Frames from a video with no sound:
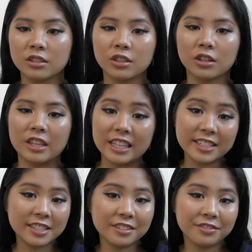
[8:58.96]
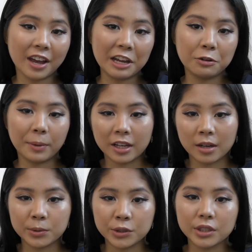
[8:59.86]
So this is the final
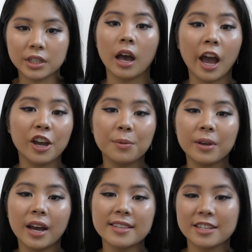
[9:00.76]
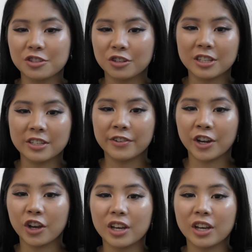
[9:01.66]
makeup look. I hope you guys enjoyed this video.